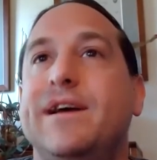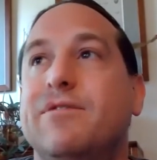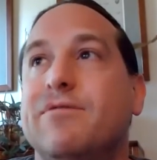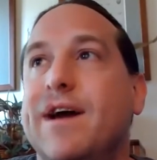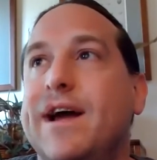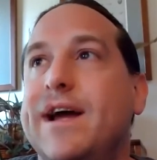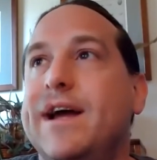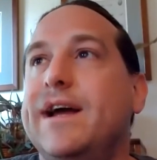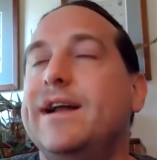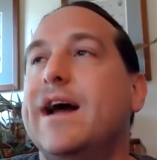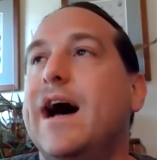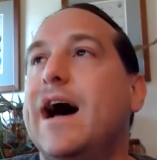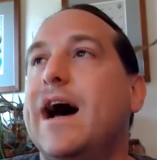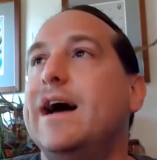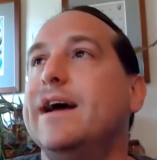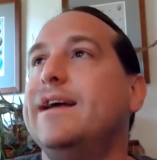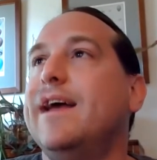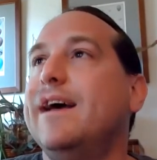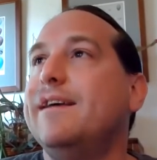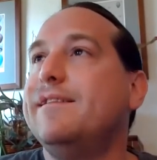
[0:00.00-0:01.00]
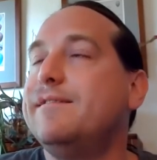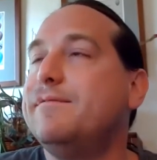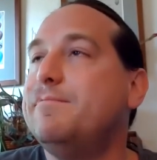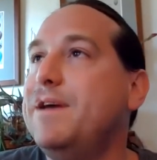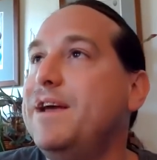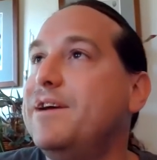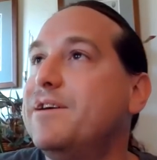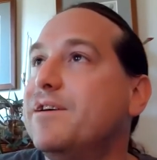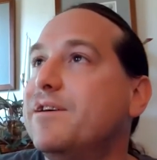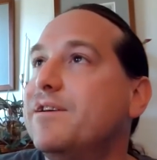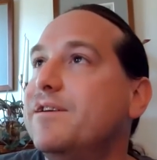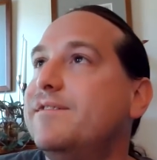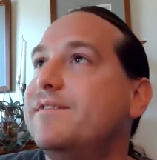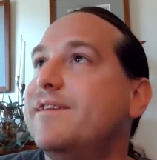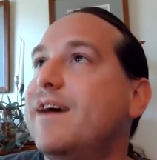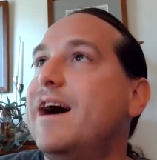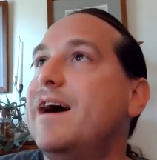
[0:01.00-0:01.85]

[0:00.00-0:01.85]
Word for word: great uh, guest speakers.